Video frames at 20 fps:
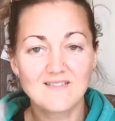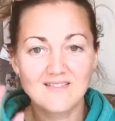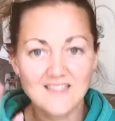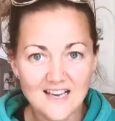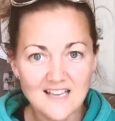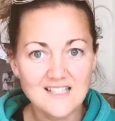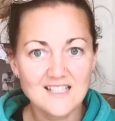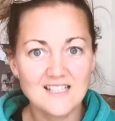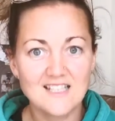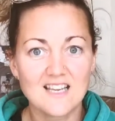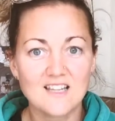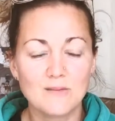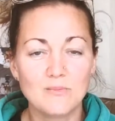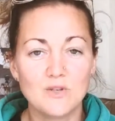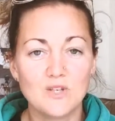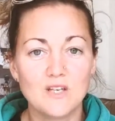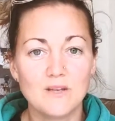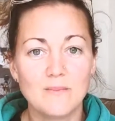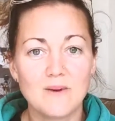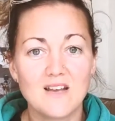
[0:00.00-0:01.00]
That's the other
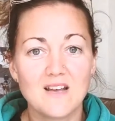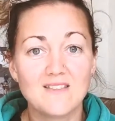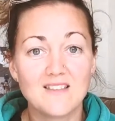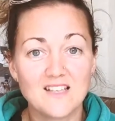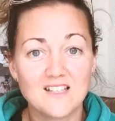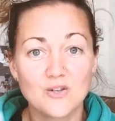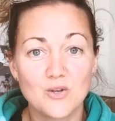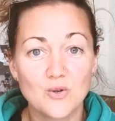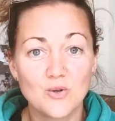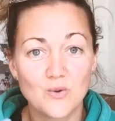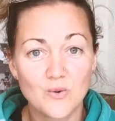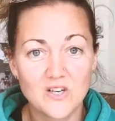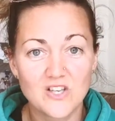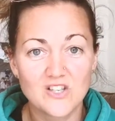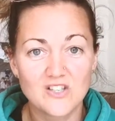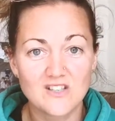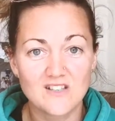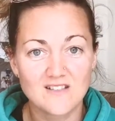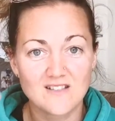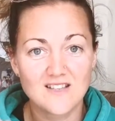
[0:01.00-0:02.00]
beauty about these two
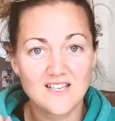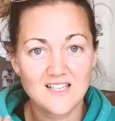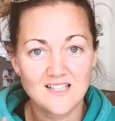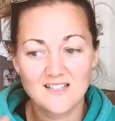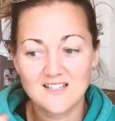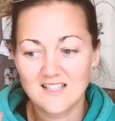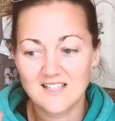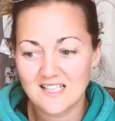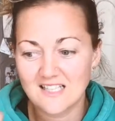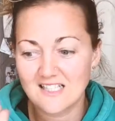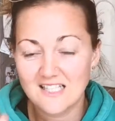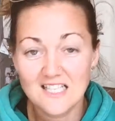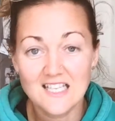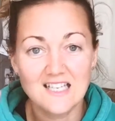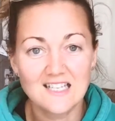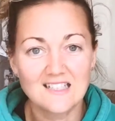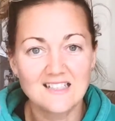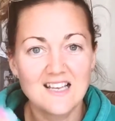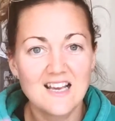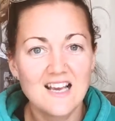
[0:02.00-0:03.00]
questions, these
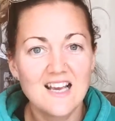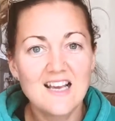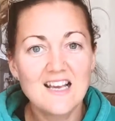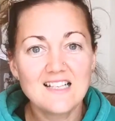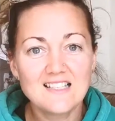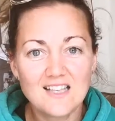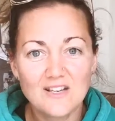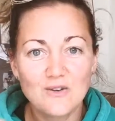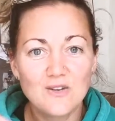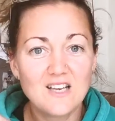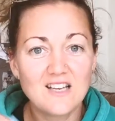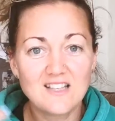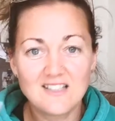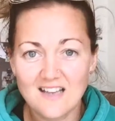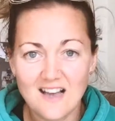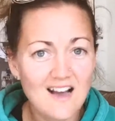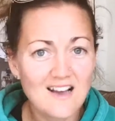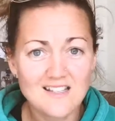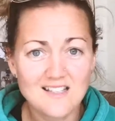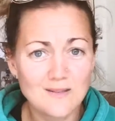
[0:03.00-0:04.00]
things, is that you get
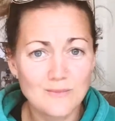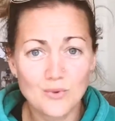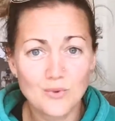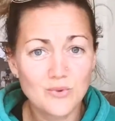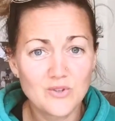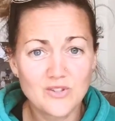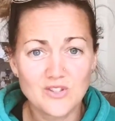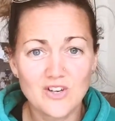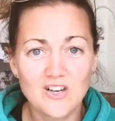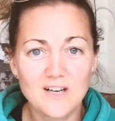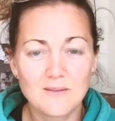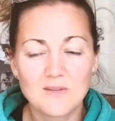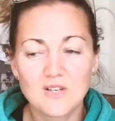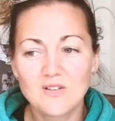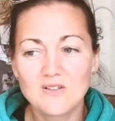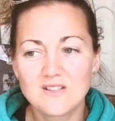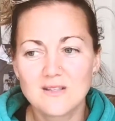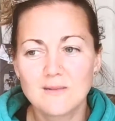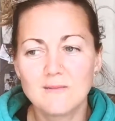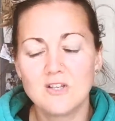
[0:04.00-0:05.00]
to ask them all the time. They're
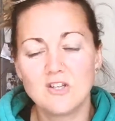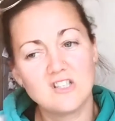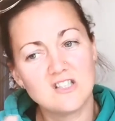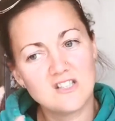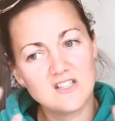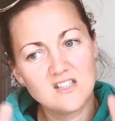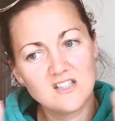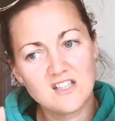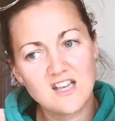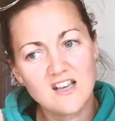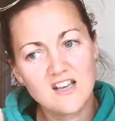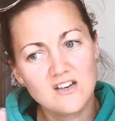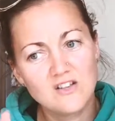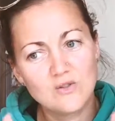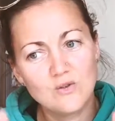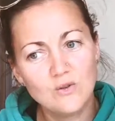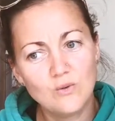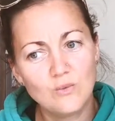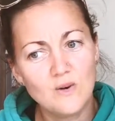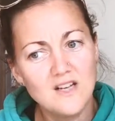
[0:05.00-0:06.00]
not something you just sit down and
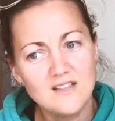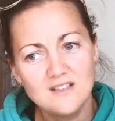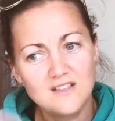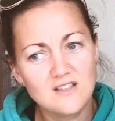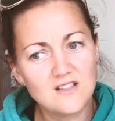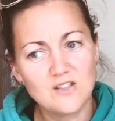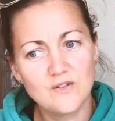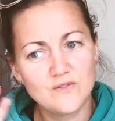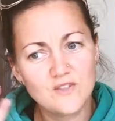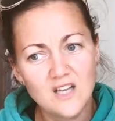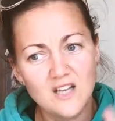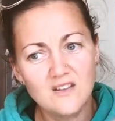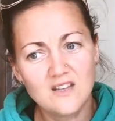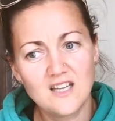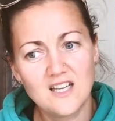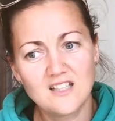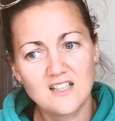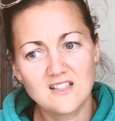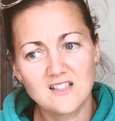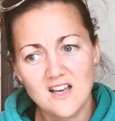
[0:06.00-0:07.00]
do it once and you've done the
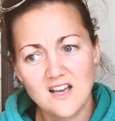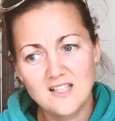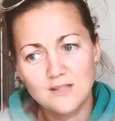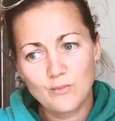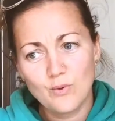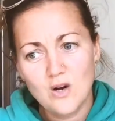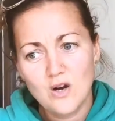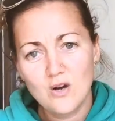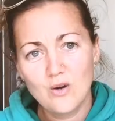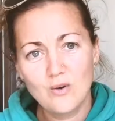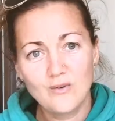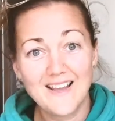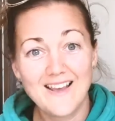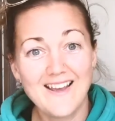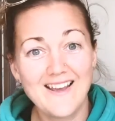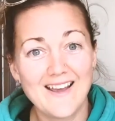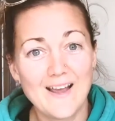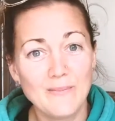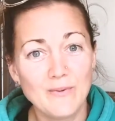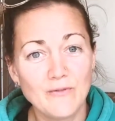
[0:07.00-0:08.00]
exercise, whoa,
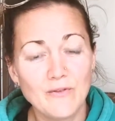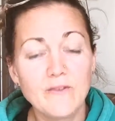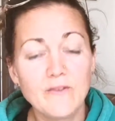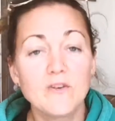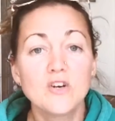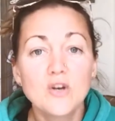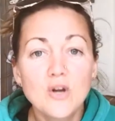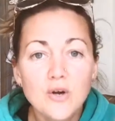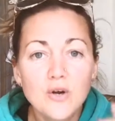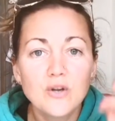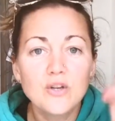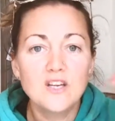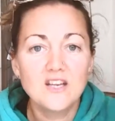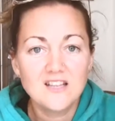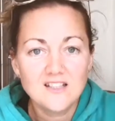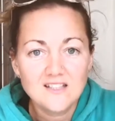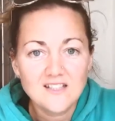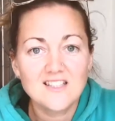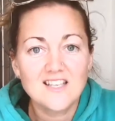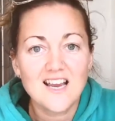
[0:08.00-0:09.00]
yeah, happy forever. No, you
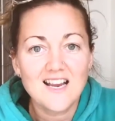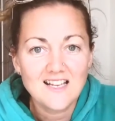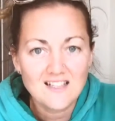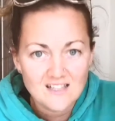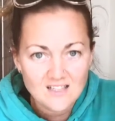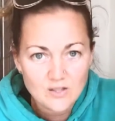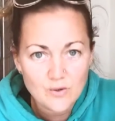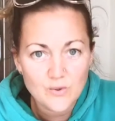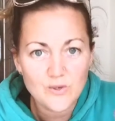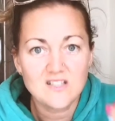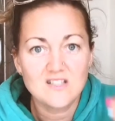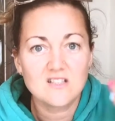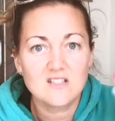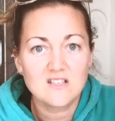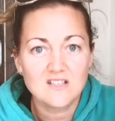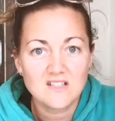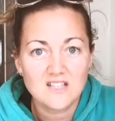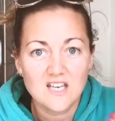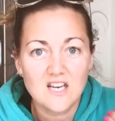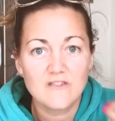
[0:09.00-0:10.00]
get to take these
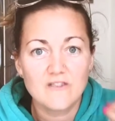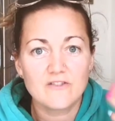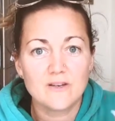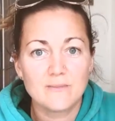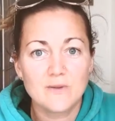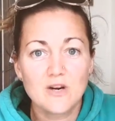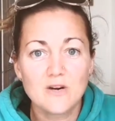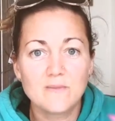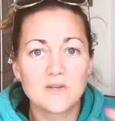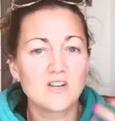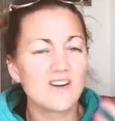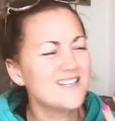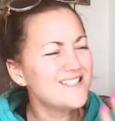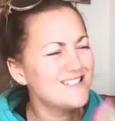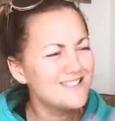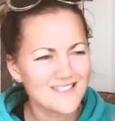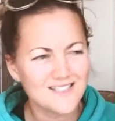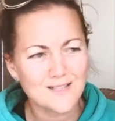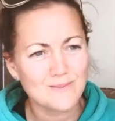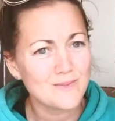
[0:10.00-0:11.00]
questions into every moment. I
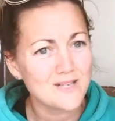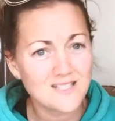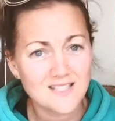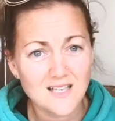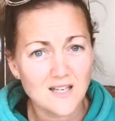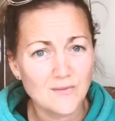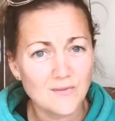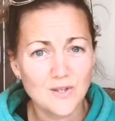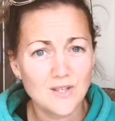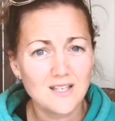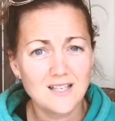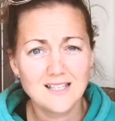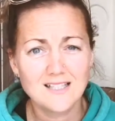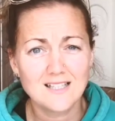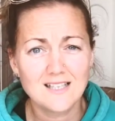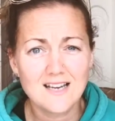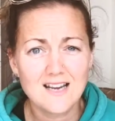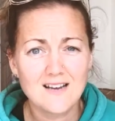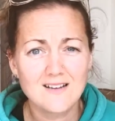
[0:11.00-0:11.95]
did it to myself earlier today.